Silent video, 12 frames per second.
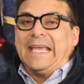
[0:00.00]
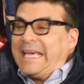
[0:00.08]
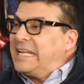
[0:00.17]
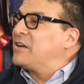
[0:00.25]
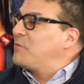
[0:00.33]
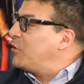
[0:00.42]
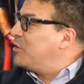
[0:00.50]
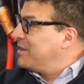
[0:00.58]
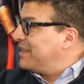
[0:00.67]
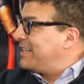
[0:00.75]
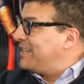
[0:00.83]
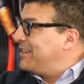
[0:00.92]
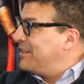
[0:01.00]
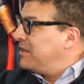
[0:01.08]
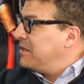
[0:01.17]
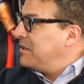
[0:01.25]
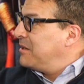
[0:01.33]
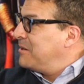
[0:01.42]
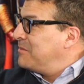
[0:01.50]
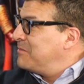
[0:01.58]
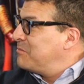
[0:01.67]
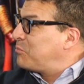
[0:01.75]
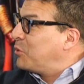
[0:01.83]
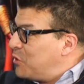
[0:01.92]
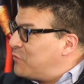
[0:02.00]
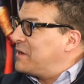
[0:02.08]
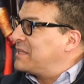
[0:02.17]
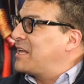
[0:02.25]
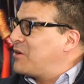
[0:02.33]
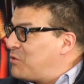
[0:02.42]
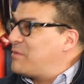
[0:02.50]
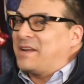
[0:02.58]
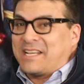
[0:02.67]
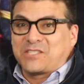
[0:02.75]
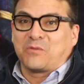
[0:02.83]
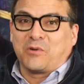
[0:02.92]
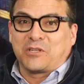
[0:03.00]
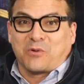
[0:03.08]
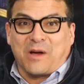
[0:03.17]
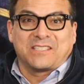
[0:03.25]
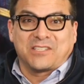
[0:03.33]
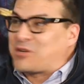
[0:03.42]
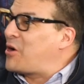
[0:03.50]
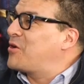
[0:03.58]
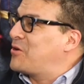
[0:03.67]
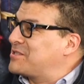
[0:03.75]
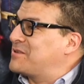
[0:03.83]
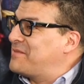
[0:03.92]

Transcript: Inadvertently, proving that a woman has to work twice as hard as a